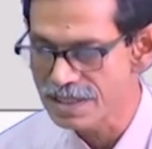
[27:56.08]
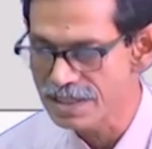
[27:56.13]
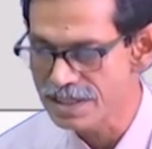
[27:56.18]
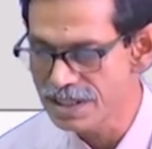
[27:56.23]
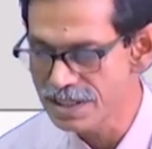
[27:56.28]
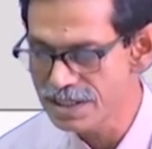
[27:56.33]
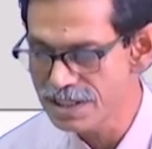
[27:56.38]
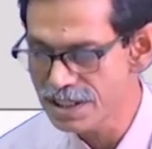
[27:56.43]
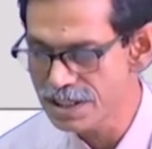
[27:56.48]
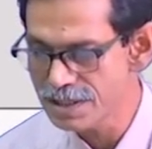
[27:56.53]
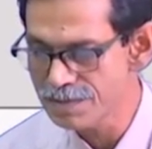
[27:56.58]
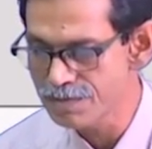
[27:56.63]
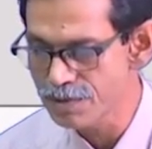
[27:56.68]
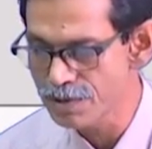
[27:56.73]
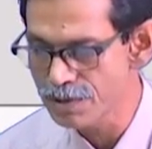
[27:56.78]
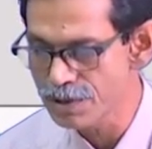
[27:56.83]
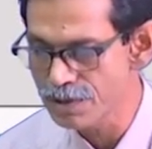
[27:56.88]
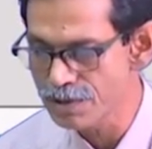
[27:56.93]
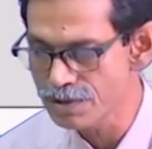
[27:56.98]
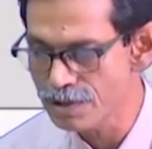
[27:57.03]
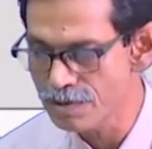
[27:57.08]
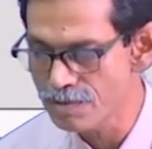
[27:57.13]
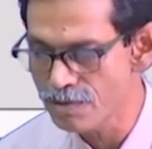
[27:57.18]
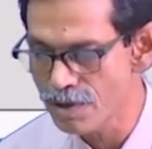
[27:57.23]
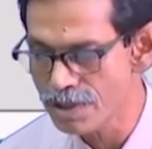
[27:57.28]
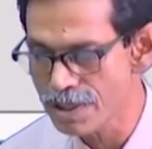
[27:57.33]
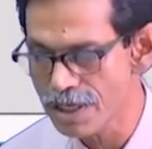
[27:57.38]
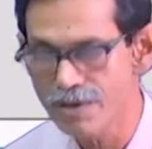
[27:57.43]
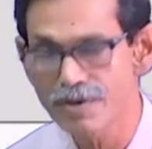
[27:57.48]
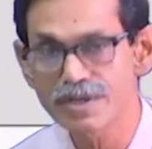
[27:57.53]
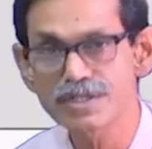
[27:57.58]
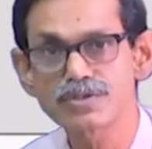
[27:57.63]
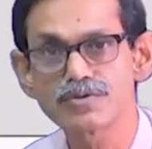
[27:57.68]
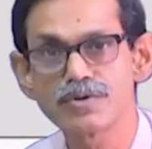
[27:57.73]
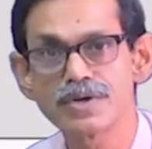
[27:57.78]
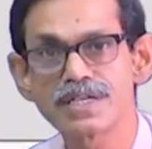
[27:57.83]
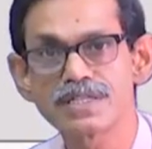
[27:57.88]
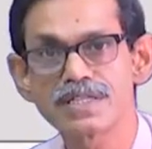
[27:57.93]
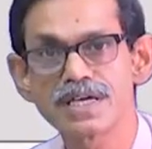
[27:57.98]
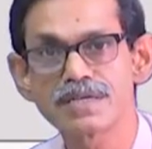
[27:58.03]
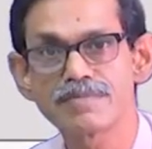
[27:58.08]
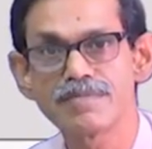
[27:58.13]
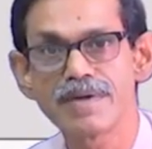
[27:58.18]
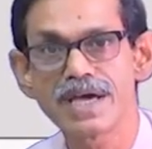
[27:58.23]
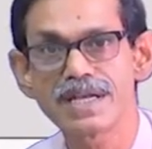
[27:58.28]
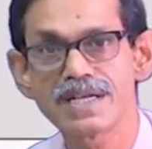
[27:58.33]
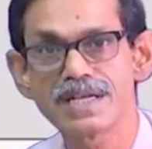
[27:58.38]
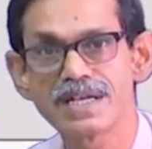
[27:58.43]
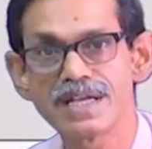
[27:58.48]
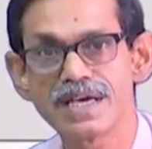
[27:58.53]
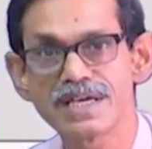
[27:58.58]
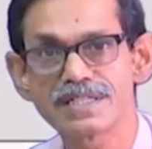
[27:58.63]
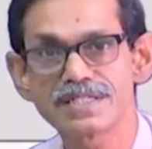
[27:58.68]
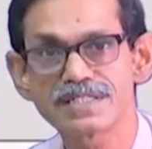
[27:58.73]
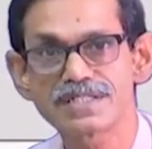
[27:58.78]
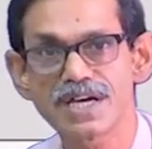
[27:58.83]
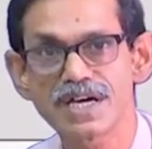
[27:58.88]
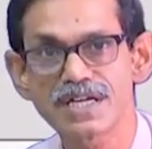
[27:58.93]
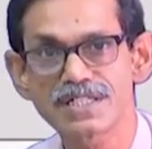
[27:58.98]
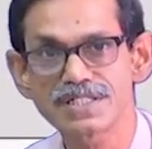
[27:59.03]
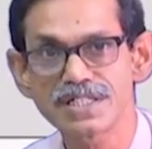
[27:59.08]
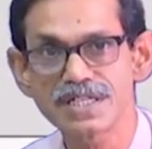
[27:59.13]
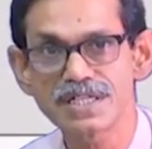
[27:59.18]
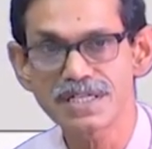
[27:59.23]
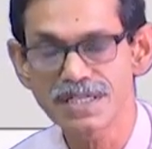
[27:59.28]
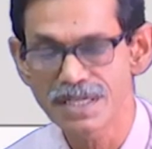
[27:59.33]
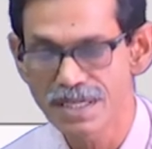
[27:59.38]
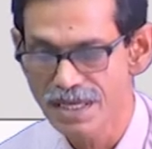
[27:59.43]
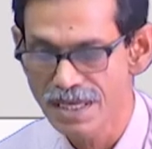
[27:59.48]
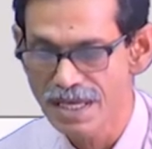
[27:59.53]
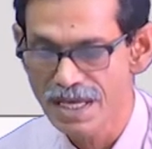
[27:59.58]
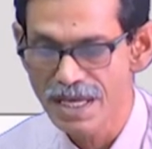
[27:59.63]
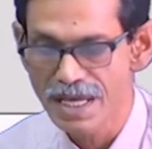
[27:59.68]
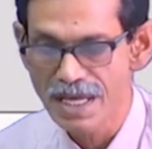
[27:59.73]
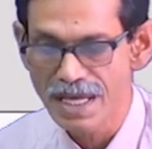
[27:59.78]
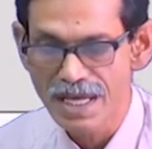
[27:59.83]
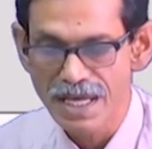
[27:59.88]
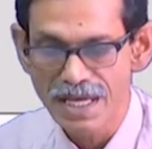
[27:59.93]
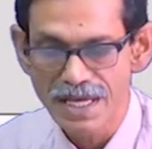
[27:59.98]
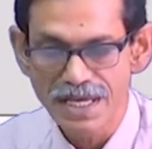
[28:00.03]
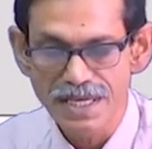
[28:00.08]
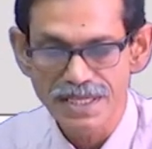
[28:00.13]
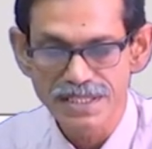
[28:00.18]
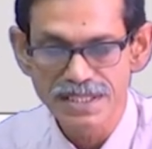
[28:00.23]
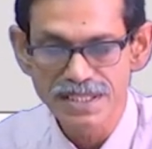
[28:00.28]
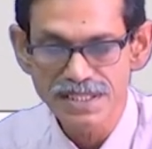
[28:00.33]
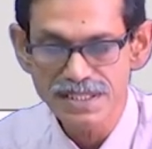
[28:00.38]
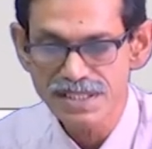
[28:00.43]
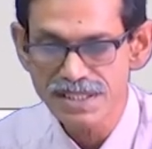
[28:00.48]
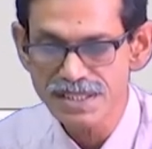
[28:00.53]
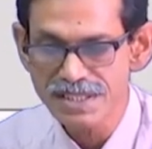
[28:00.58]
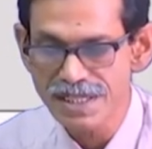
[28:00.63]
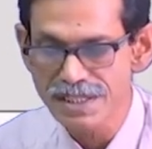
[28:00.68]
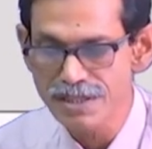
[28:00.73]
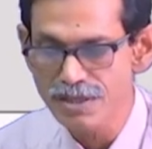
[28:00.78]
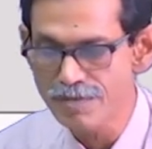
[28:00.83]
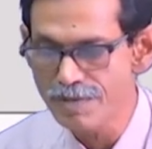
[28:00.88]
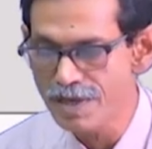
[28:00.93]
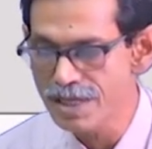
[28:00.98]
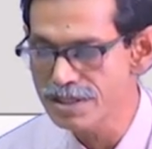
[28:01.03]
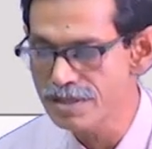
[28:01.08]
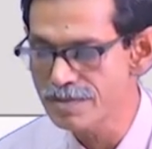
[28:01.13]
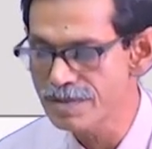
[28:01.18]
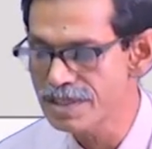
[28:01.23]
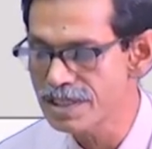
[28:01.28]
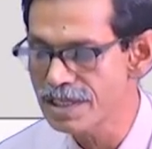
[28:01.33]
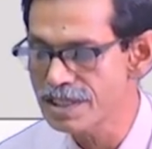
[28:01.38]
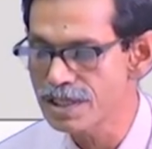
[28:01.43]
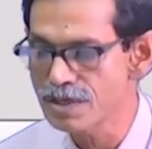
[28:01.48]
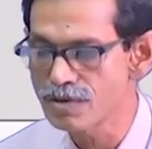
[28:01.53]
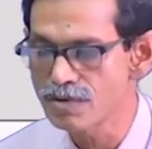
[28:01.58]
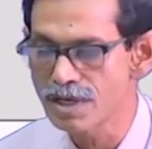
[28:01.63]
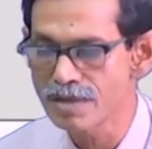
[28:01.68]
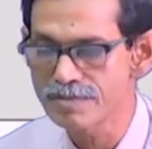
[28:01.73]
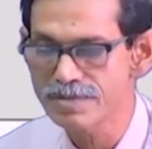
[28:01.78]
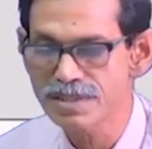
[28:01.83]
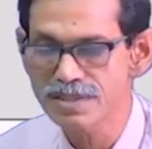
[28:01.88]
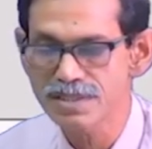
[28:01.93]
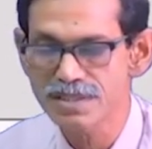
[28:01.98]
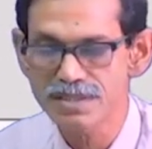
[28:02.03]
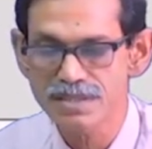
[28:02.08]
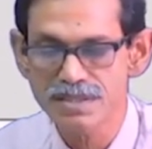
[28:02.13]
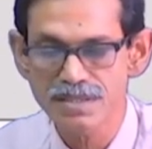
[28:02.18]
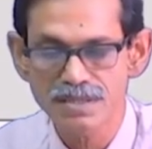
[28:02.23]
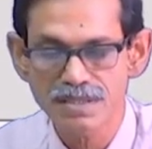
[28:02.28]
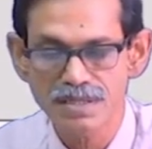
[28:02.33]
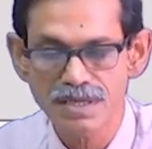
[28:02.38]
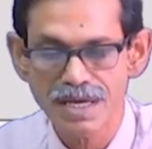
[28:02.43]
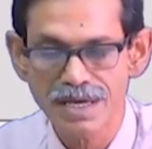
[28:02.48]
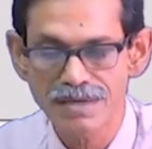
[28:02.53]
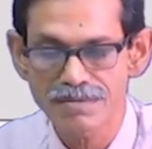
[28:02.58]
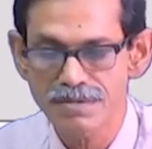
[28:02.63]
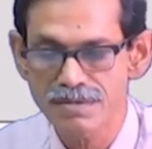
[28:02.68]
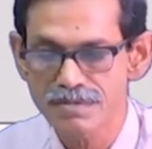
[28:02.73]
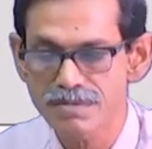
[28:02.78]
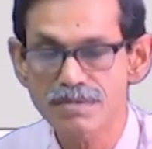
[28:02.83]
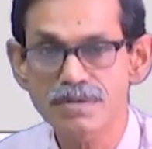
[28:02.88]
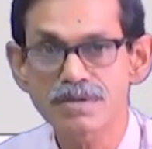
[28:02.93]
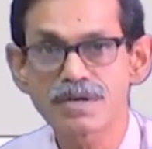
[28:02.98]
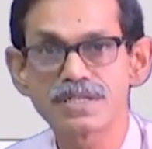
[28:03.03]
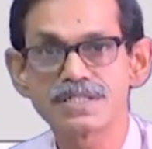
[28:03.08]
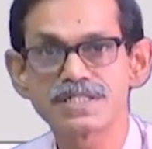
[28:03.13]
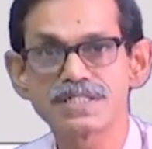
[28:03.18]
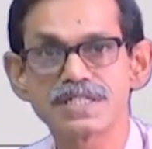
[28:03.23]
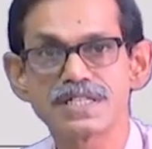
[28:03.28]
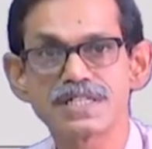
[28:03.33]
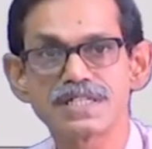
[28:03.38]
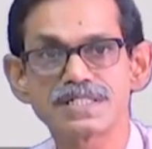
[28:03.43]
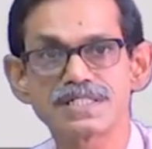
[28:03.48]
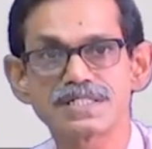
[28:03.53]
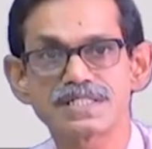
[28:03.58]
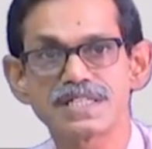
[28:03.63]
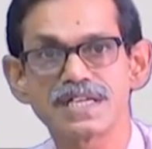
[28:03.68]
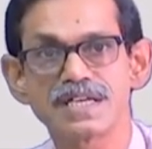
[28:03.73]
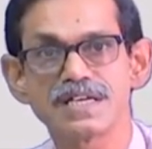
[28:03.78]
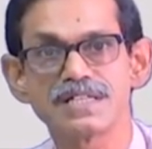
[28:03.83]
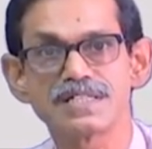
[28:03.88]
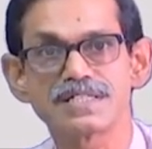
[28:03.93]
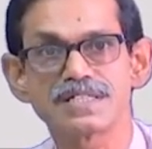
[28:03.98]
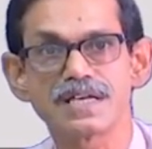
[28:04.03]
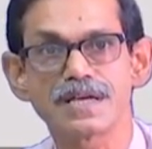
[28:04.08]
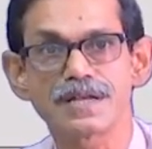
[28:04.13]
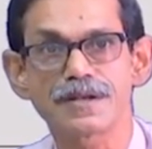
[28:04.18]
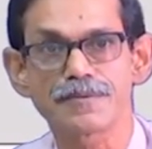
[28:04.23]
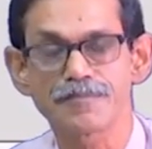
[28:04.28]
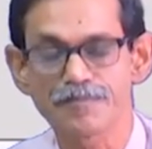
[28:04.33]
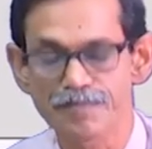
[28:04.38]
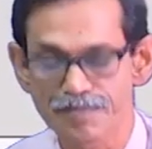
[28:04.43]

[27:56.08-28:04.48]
this is proteasome what I was showing that barrel like structure, this is endoplasmic reticulum, this is considered as single cell.